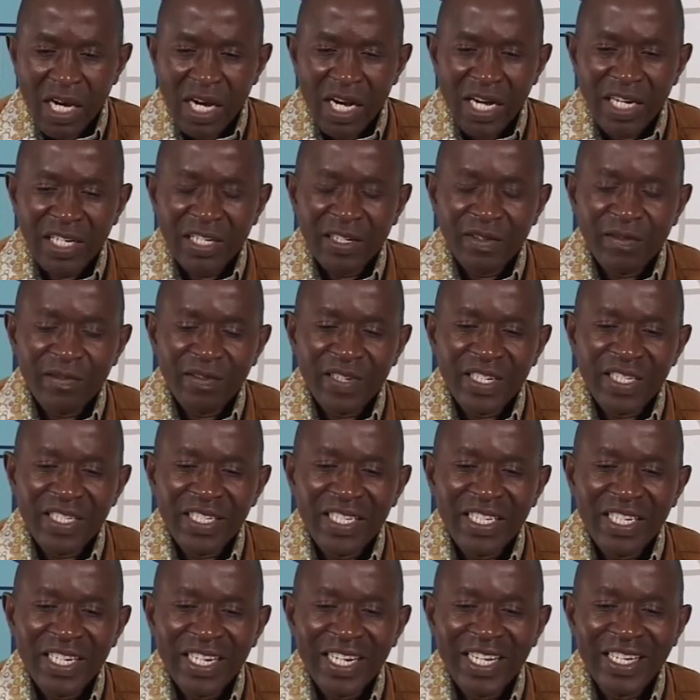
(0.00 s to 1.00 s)
and
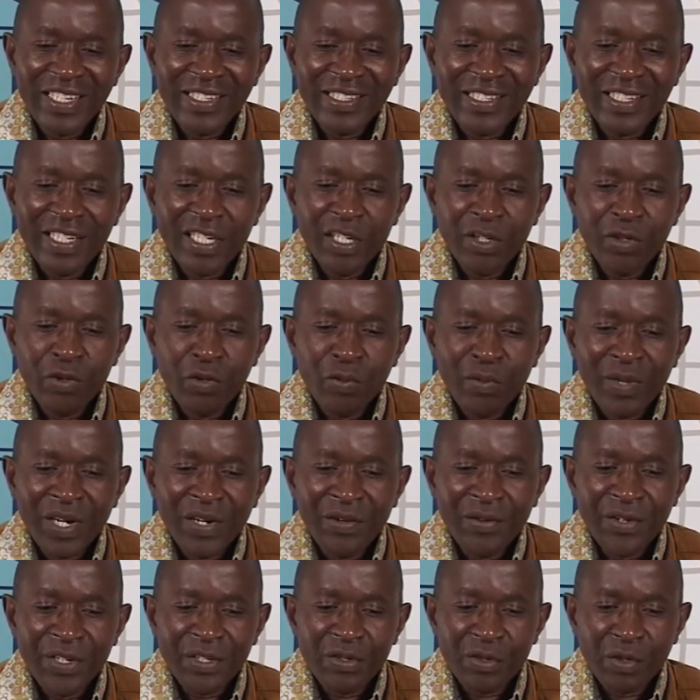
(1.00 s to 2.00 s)
investing less in
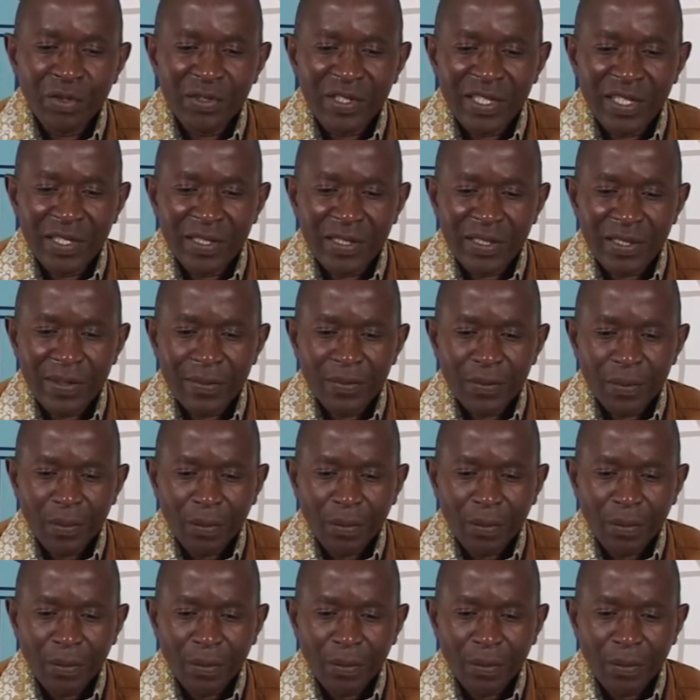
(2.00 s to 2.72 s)
human resources.